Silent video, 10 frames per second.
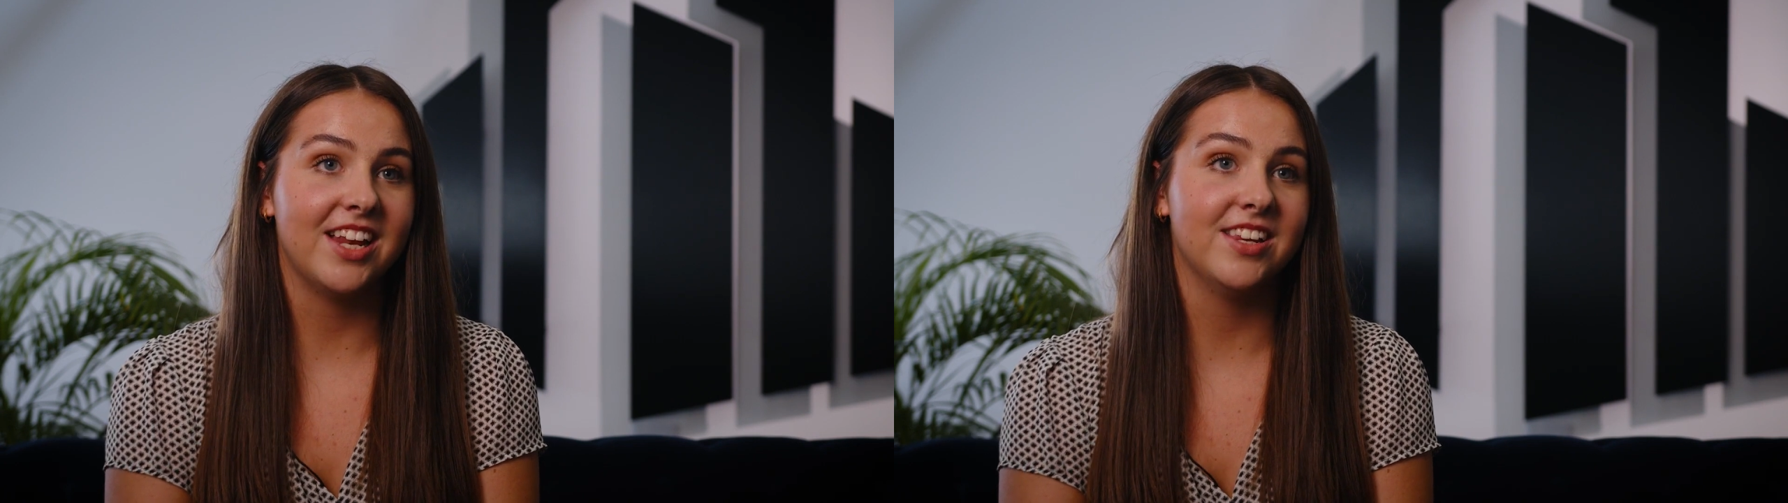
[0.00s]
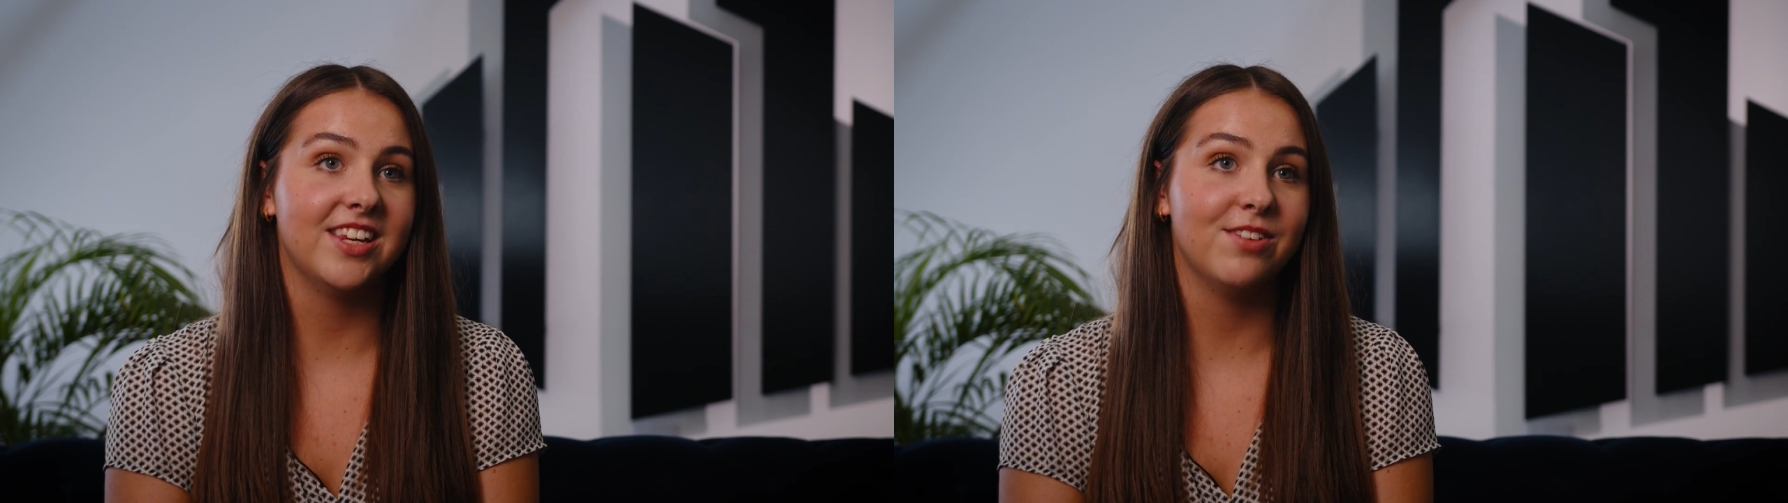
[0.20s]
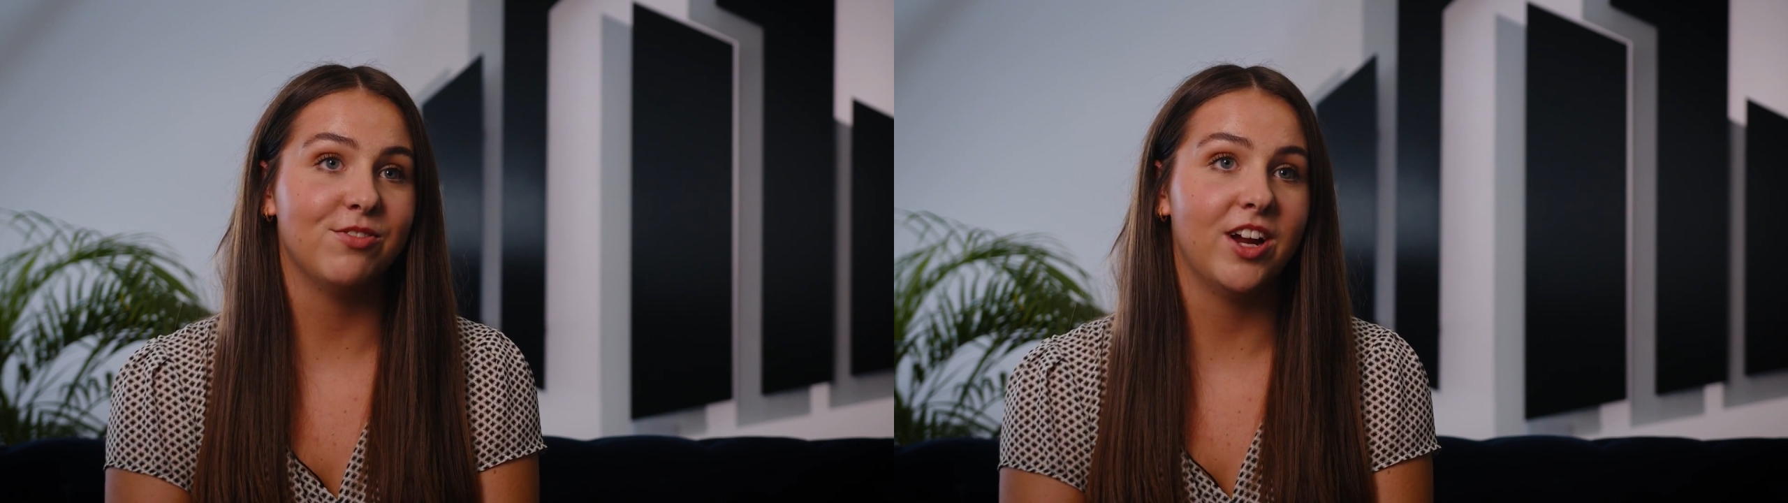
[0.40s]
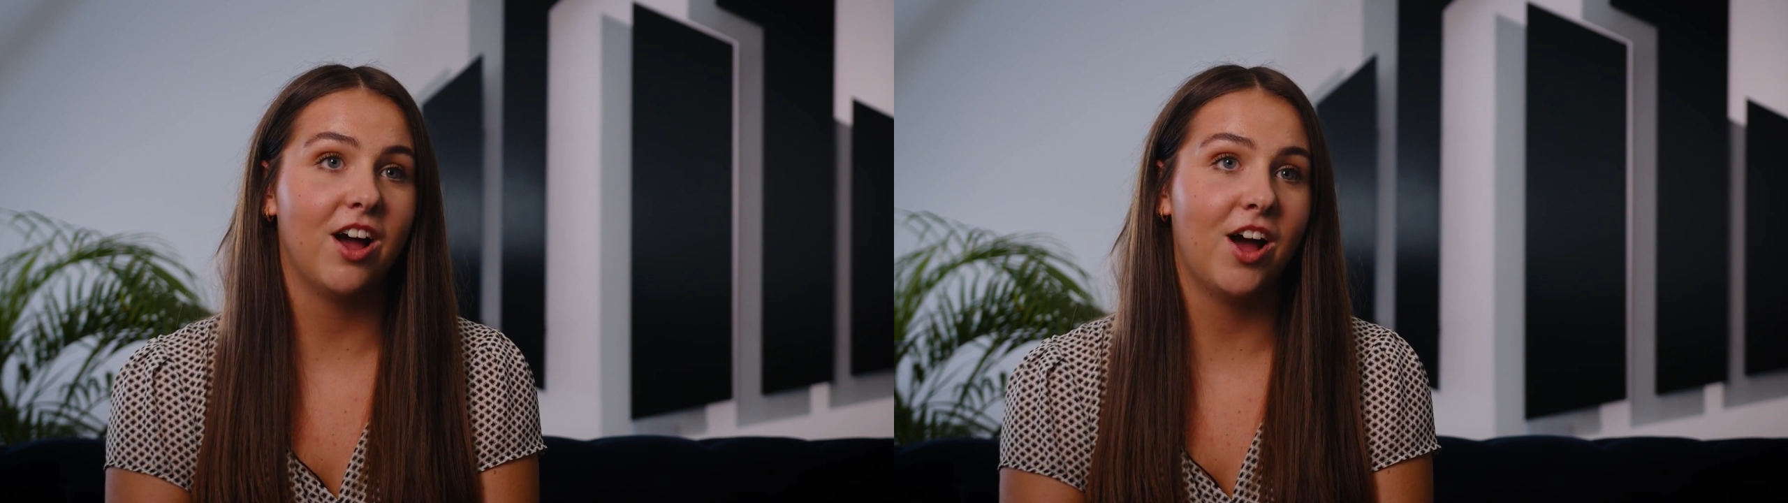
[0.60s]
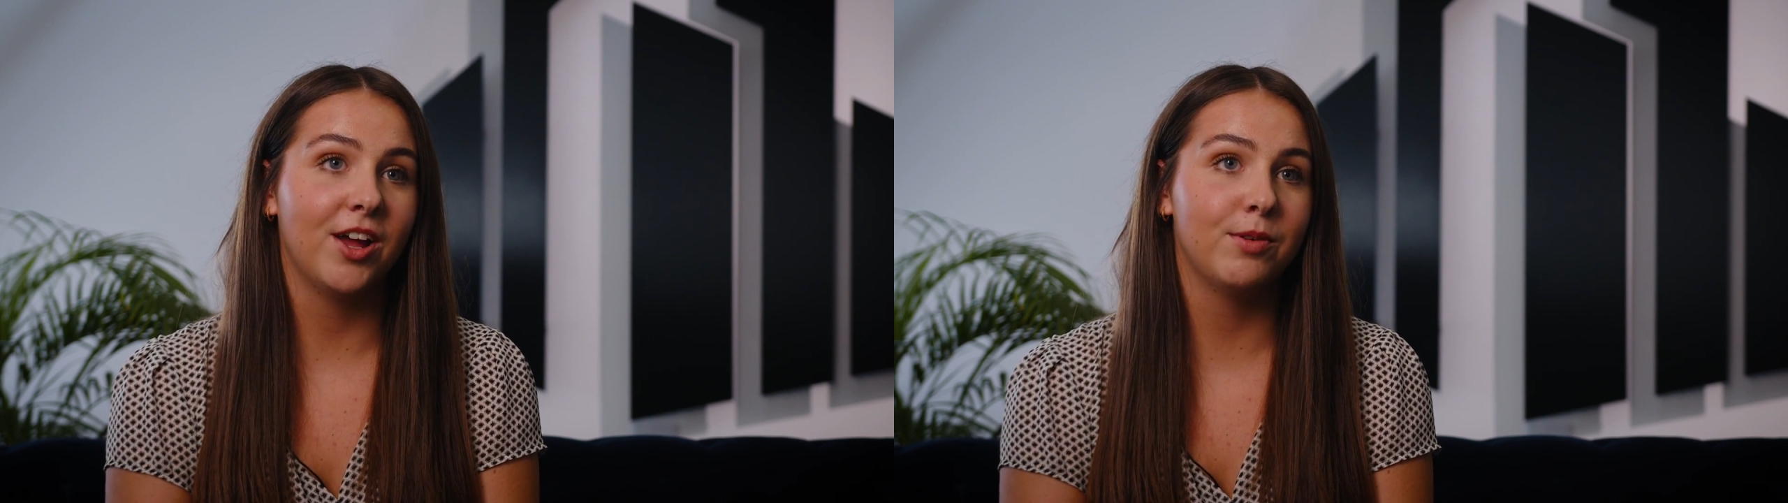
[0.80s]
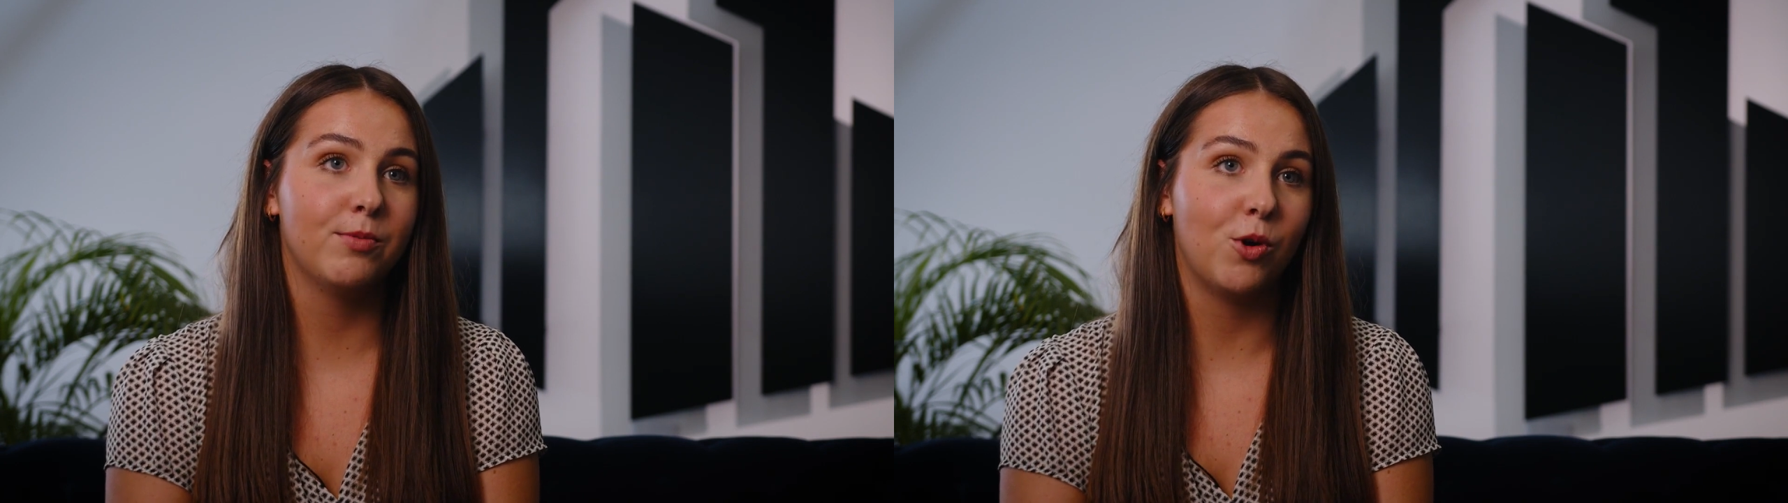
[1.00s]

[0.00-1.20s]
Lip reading: in delivering high